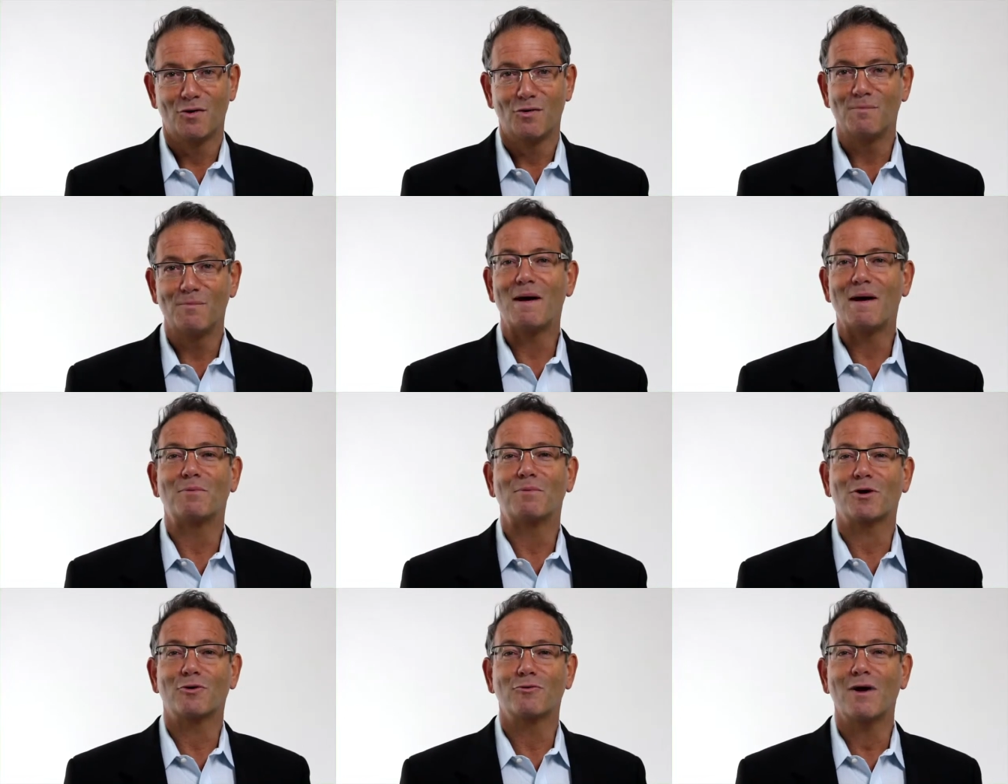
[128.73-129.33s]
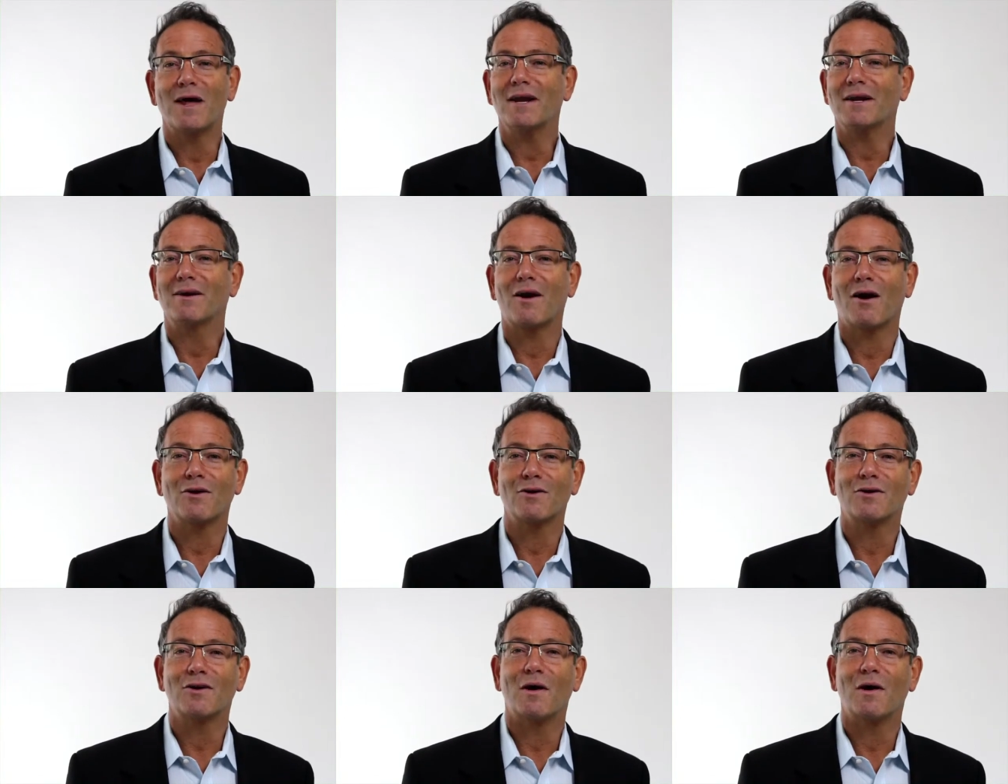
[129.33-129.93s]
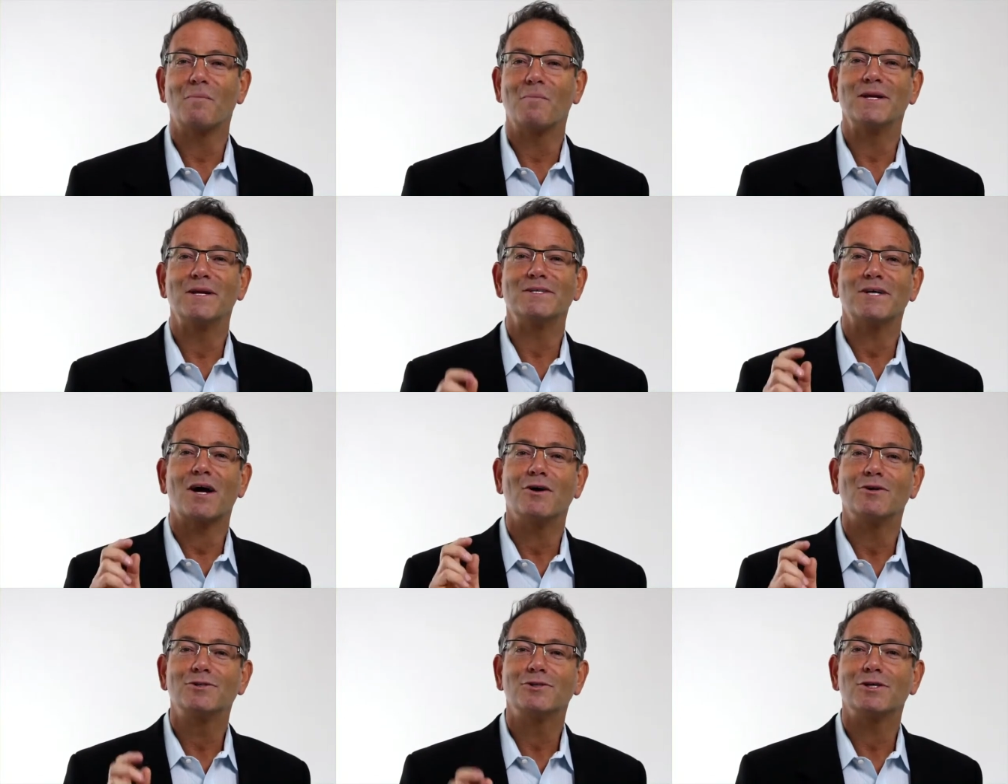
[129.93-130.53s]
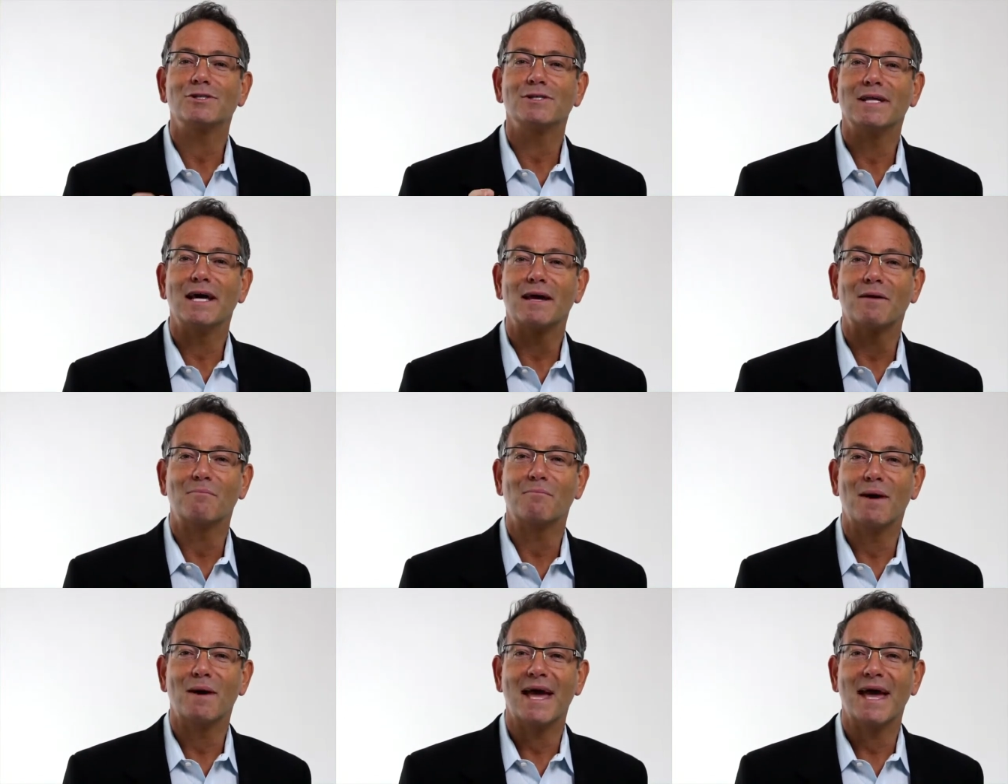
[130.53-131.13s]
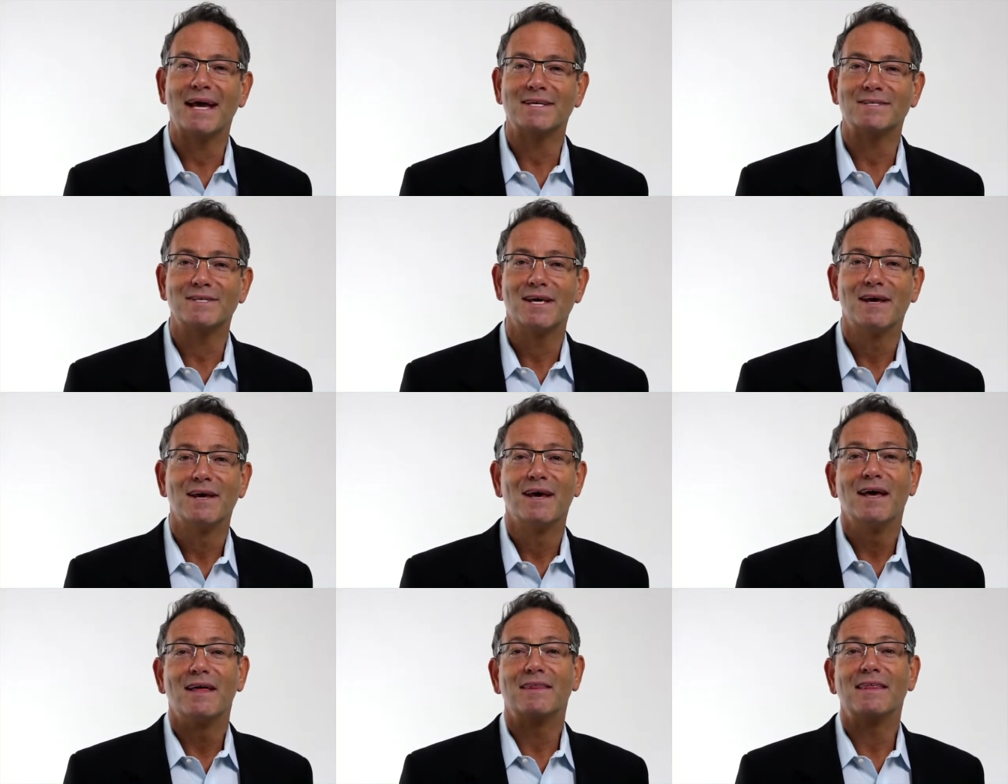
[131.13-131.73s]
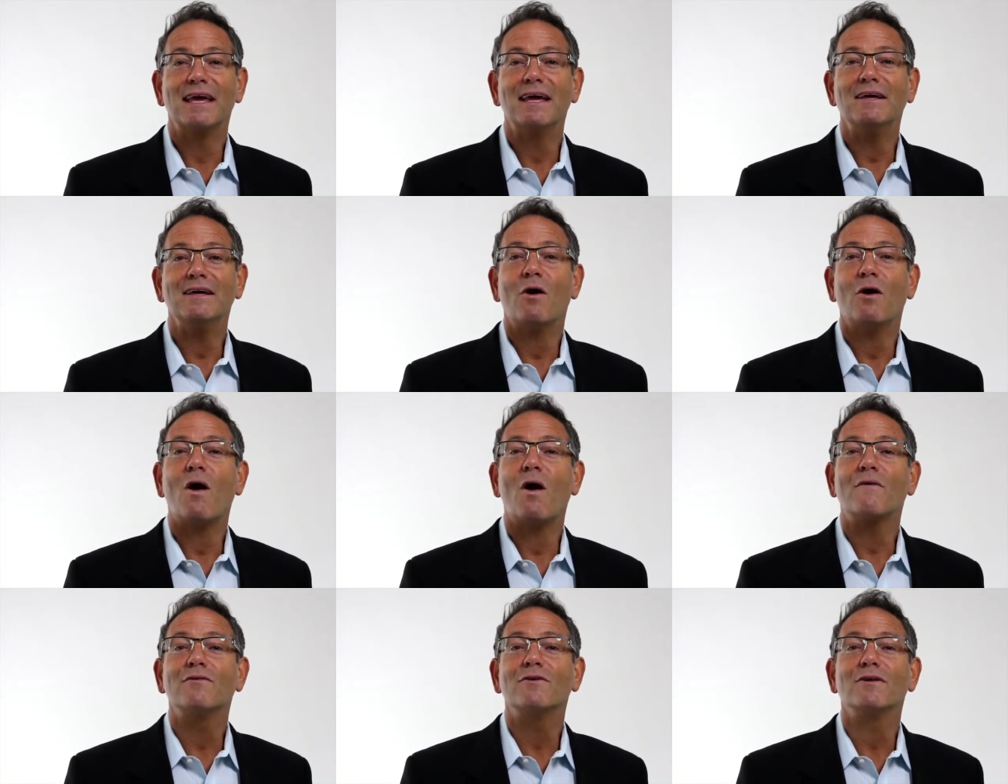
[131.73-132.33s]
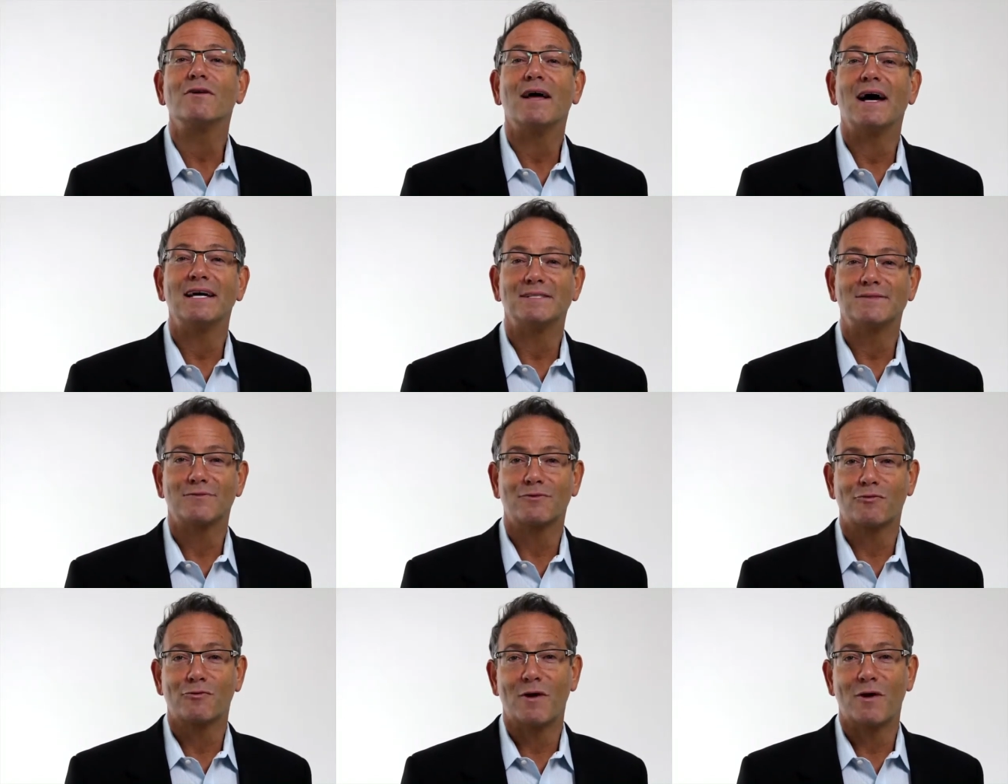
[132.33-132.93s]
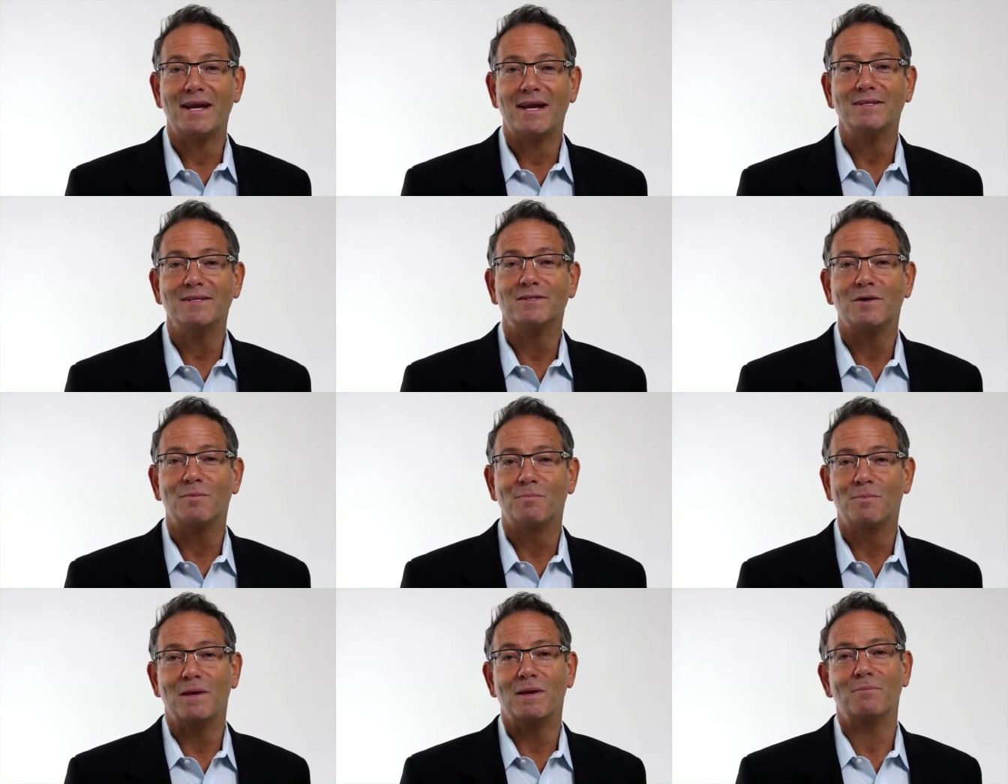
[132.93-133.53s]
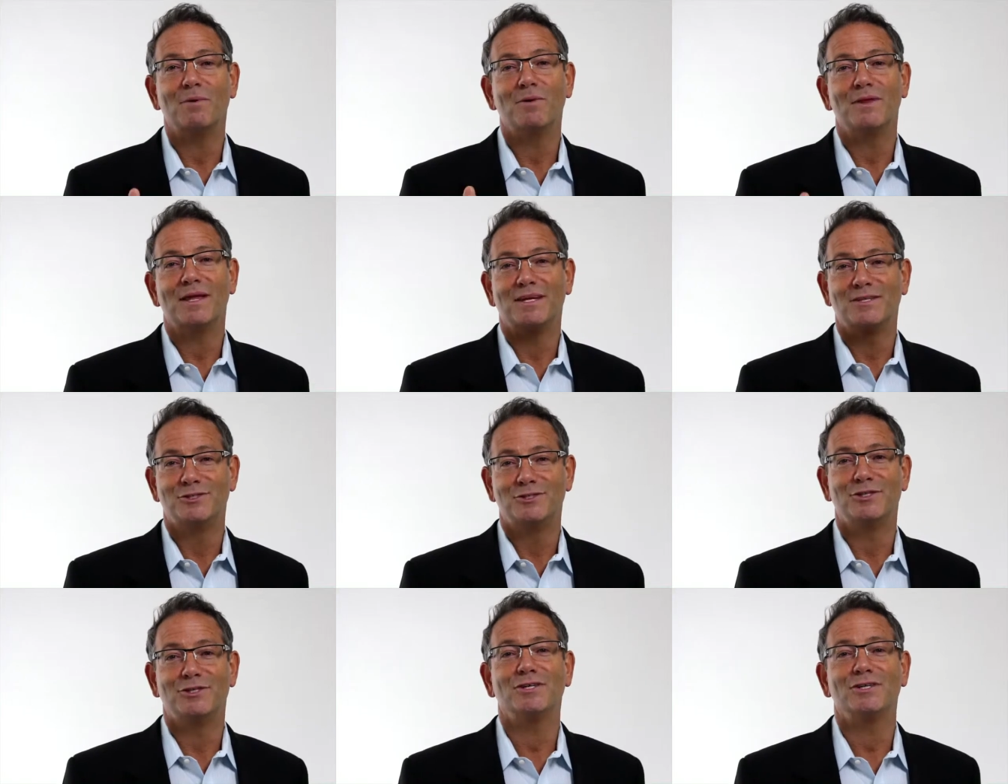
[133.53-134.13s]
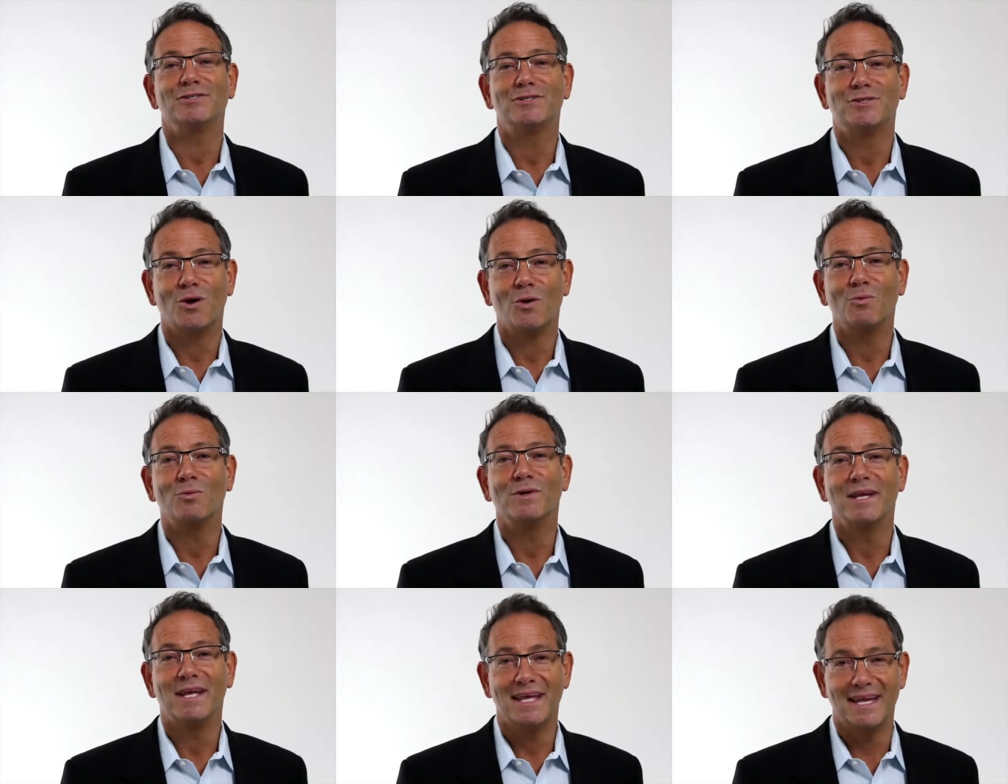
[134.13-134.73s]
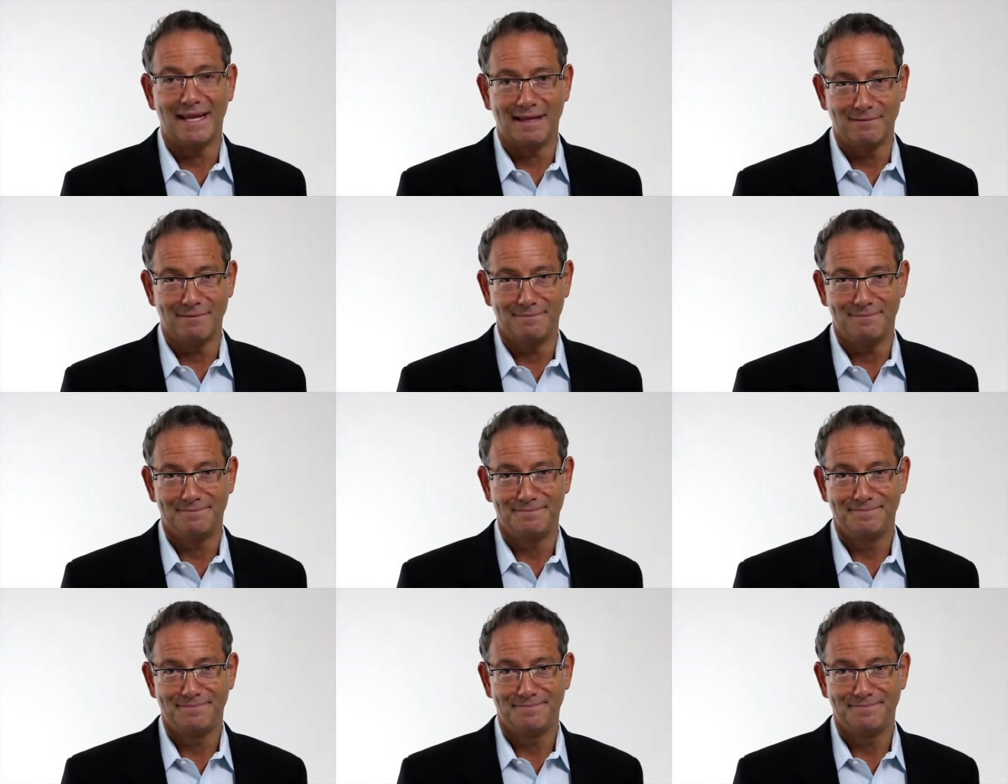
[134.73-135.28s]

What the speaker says: Remember, credit card companies are just like banks. They offer lines of credit to people that just don't need it.